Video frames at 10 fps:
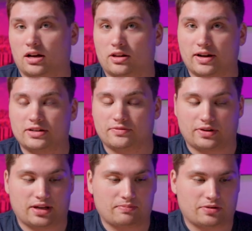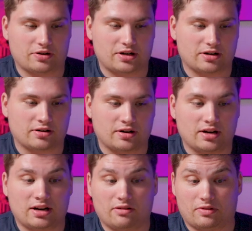collectively per year,
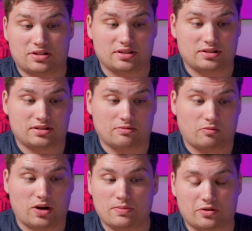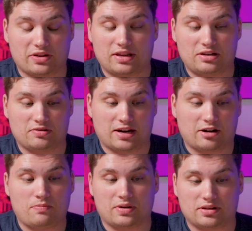which is way more than they do
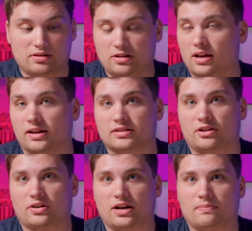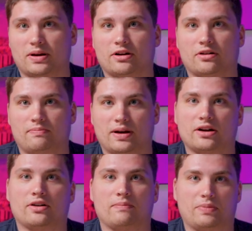now, but as they're getting better and
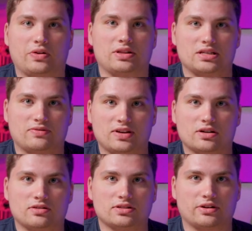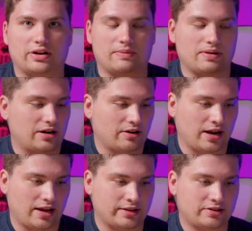better at building these vehicles, they're getting better
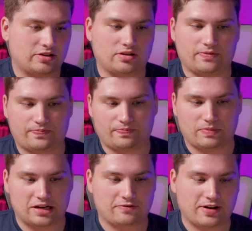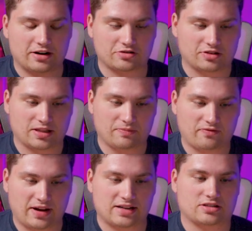at manufacturing them
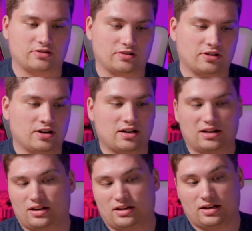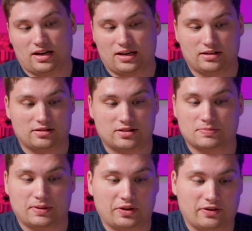faster and
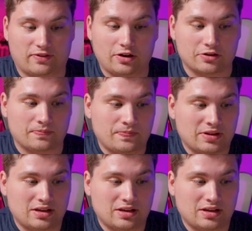just building volume,